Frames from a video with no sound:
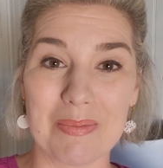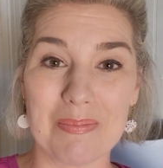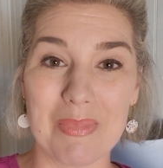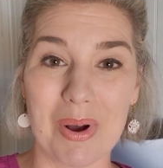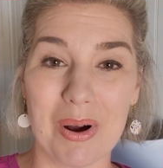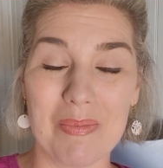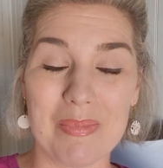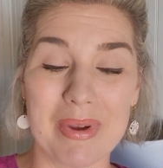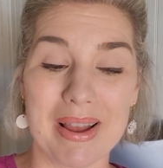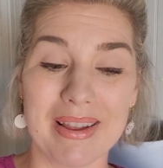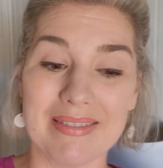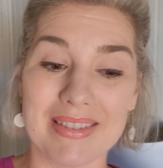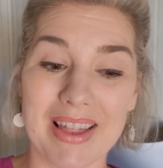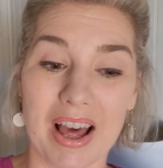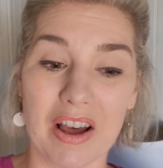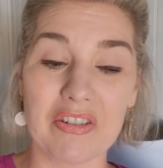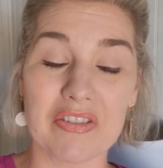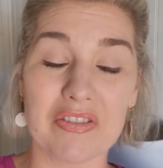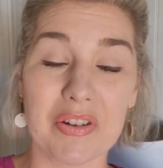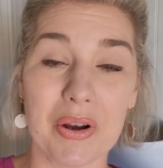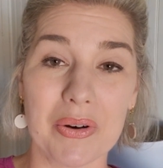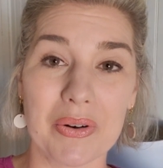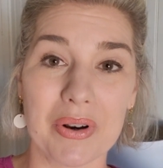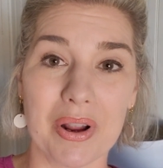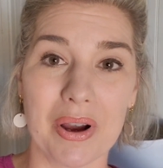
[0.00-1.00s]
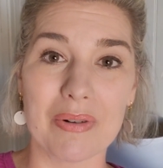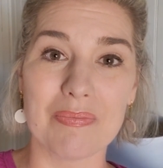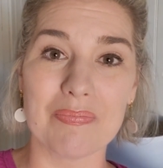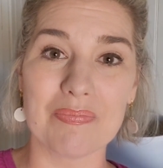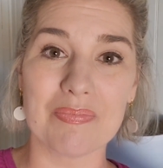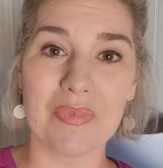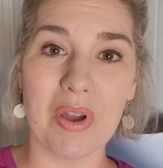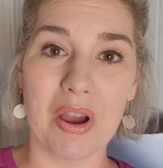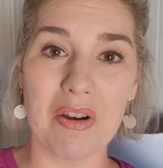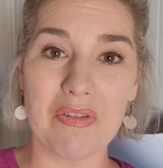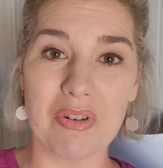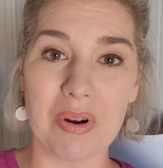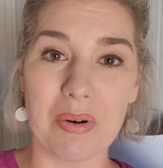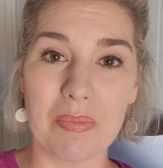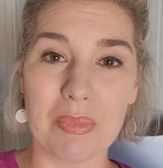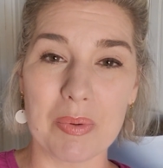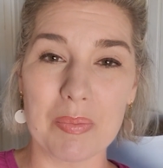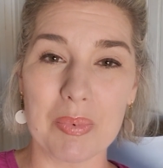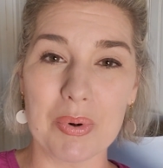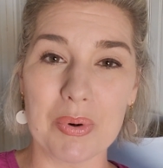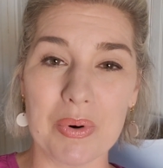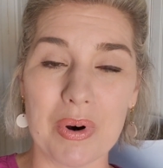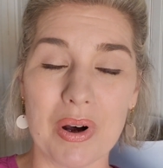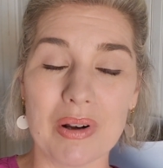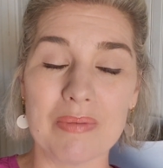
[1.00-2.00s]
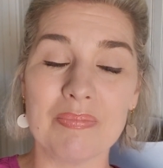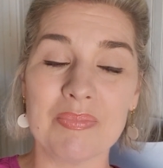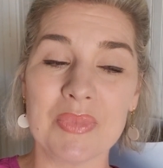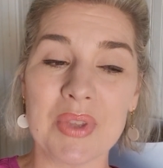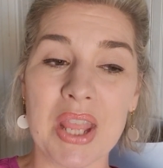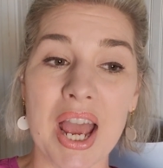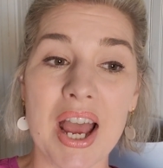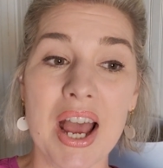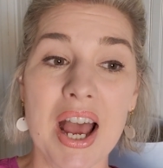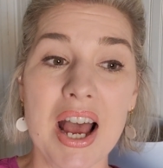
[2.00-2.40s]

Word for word: moment, that photo from the pool.